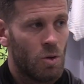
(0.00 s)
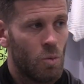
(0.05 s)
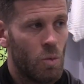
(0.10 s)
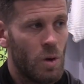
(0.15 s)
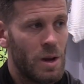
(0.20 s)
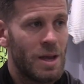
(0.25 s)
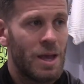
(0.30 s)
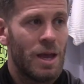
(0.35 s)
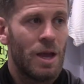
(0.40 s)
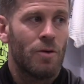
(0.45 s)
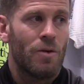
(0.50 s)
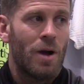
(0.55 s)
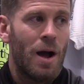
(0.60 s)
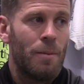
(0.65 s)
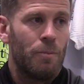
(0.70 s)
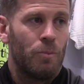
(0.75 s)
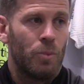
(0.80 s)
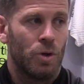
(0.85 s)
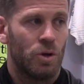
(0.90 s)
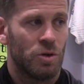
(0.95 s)
We gear
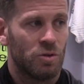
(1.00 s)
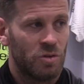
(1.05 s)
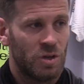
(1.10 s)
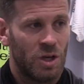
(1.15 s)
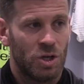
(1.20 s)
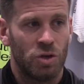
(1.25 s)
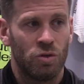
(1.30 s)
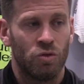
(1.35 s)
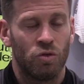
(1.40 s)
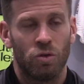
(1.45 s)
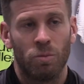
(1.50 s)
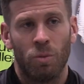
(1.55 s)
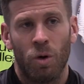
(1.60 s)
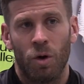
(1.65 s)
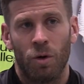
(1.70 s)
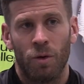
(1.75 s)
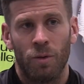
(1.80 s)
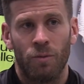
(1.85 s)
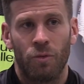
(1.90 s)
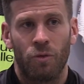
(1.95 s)
up. We've got a session
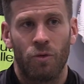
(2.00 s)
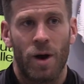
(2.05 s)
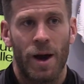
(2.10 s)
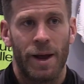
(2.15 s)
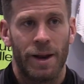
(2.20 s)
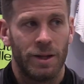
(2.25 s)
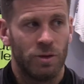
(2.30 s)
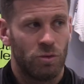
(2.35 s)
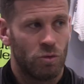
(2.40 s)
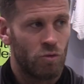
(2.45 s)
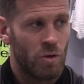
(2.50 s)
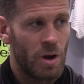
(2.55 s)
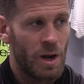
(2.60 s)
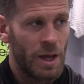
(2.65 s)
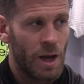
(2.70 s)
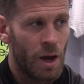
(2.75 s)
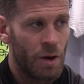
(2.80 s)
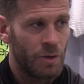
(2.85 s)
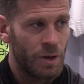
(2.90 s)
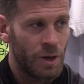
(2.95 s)
tomorrow and Friday to really
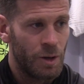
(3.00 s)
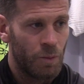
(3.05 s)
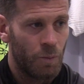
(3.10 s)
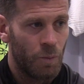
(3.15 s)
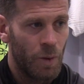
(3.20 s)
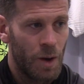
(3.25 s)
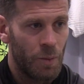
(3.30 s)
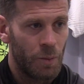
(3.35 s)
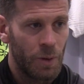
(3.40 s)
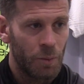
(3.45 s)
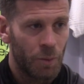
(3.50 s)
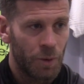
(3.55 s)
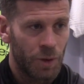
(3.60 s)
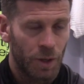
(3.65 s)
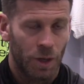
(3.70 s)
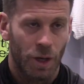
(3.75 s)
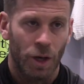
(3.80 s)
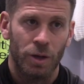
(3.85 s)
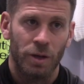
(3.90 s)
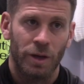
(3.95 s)
hone in on where we
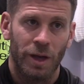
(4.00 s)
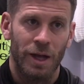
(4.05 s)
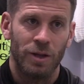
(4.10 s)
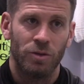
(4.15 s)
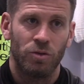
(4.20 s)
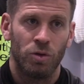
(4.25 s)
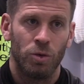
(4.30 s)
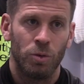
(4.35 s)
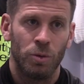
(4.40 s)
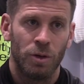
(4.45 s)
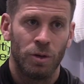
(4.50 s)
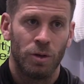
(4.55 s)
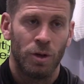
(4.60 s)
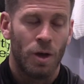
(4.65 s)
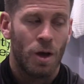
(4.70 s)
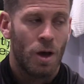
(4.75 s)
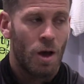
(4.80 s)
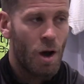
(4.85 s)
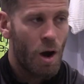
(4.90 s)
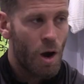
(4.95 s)
want to get to, and
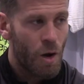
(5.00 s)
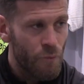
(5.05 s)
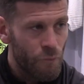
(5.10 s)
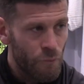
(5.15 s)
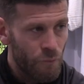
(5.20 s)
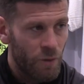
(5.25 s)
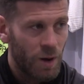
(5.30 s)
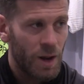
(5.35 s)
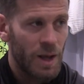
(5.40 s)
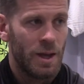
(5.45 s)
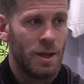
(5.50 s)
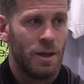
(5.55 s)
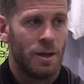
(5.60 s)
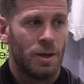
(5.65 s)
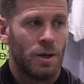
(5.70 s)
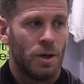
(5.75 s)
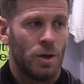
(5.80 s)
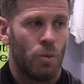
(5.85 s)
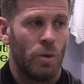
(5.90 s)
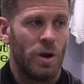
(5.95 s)
hopefully
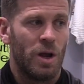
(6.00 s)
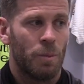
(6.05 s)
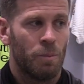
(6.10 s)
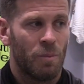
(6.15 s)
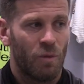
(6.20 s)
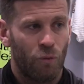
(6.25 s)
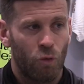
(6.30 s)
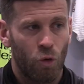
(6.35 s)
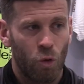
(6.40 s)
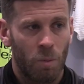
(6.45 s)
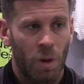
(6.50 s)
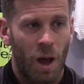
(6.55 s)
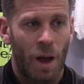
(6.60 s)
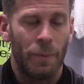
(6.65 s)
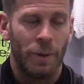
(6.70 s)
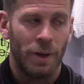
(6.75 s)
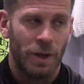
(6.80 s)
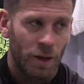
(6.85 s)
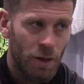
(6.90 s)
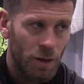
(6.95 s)
we can perform like
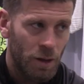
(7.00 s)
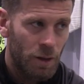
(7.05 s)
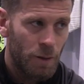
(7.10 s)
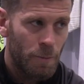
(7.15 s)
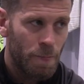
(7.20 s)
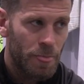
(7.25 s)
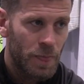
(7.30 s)
we did at